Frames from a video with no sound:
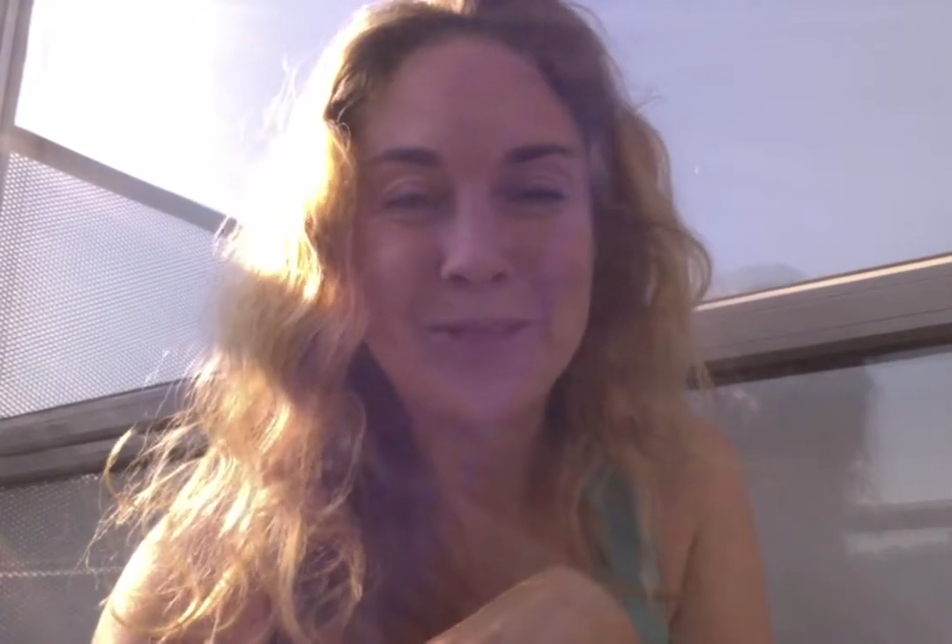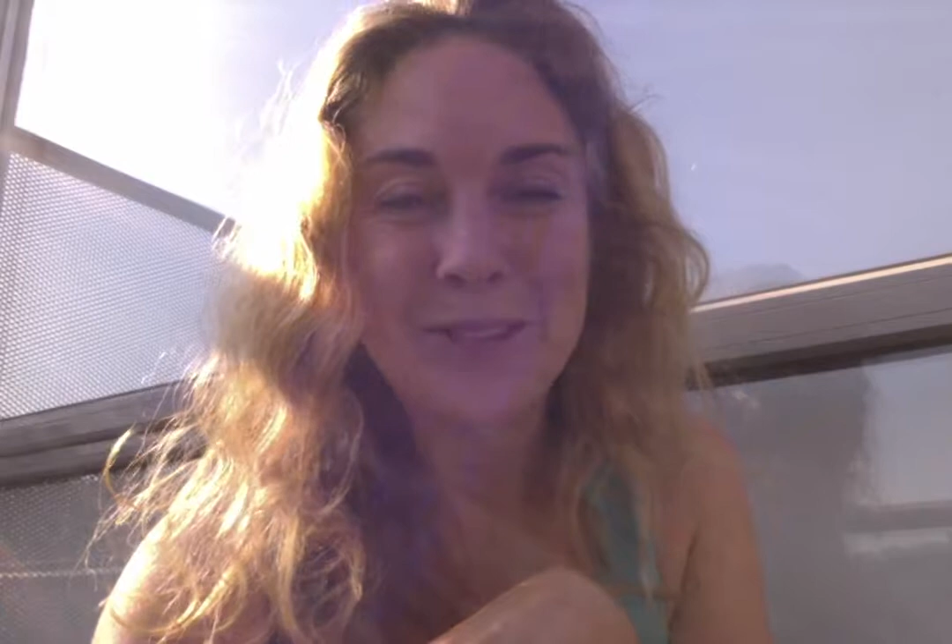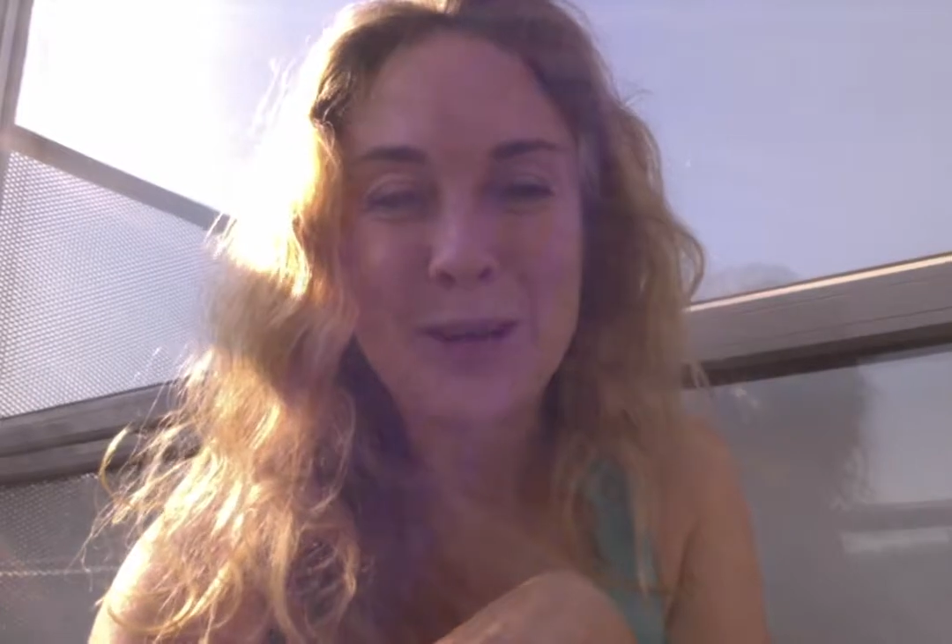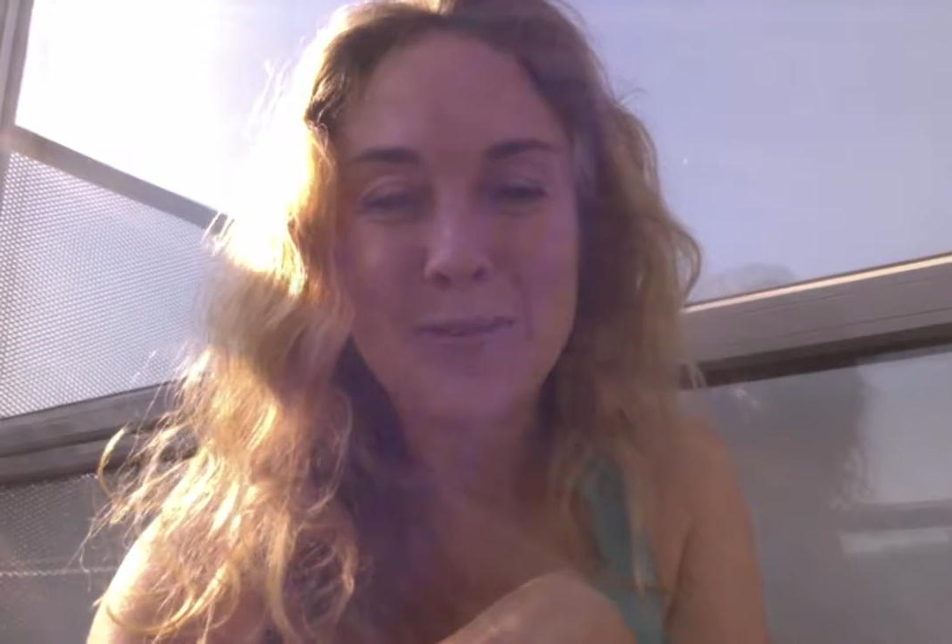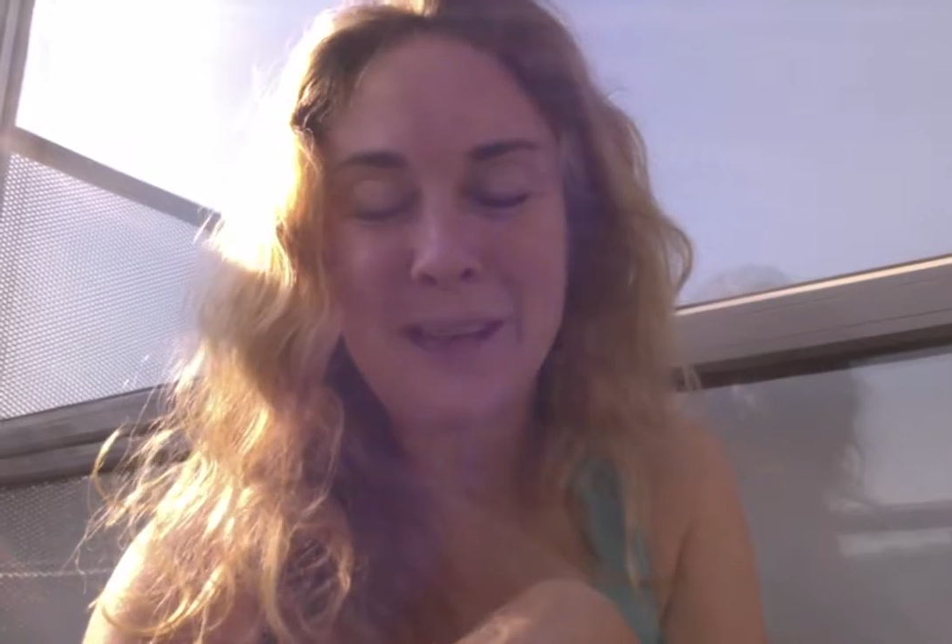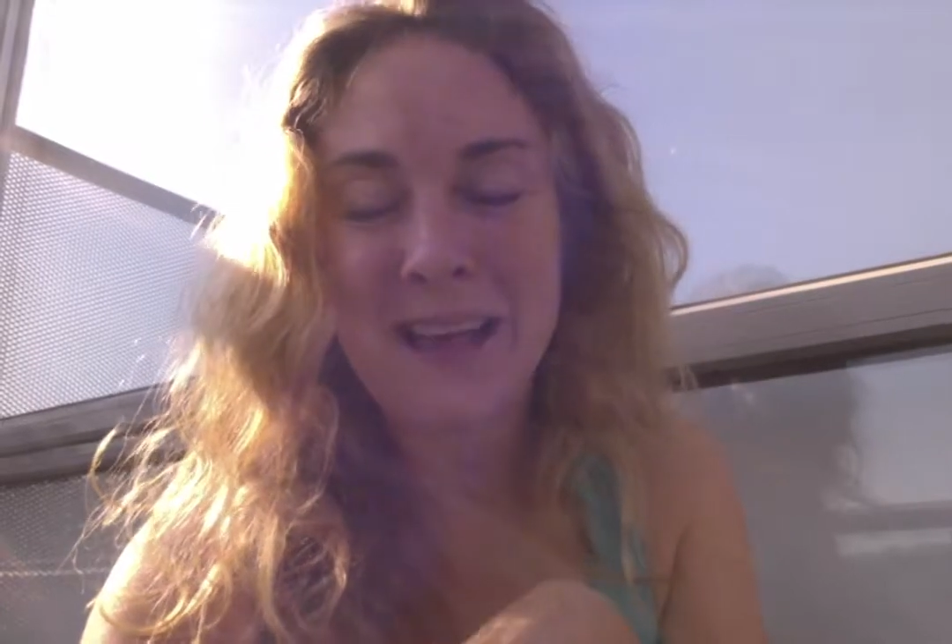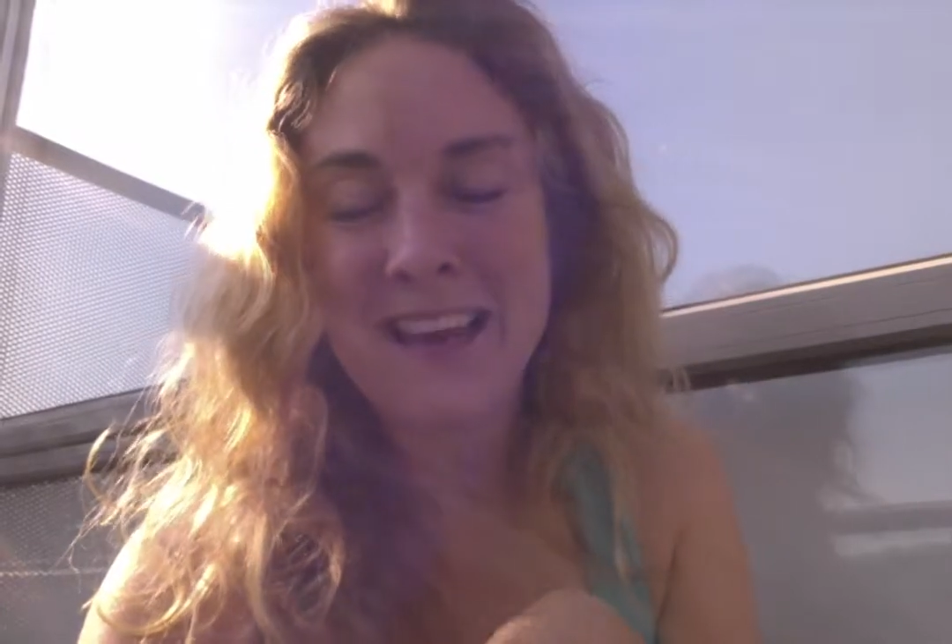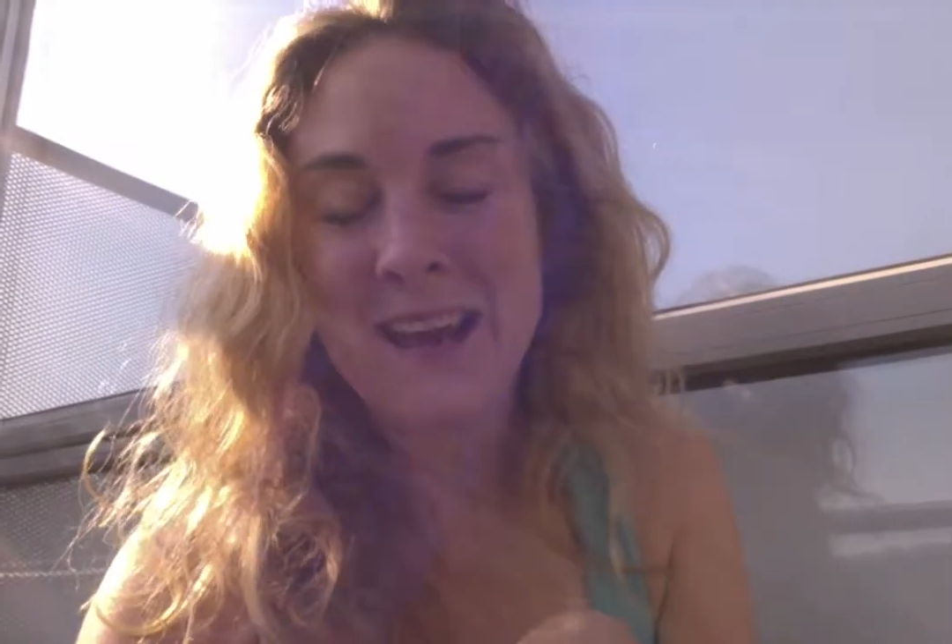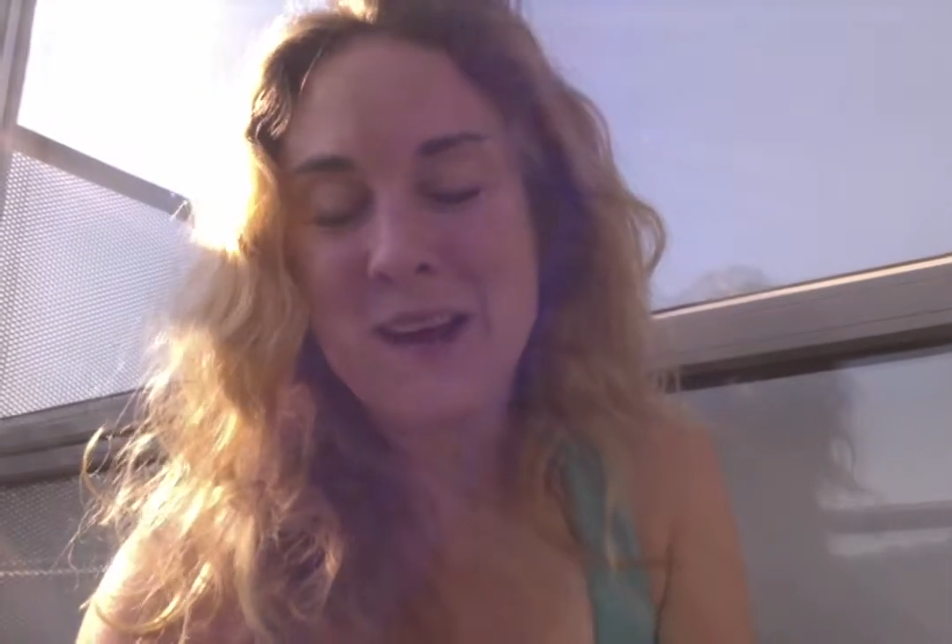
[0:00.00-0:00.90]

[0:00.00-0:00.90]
So, plenty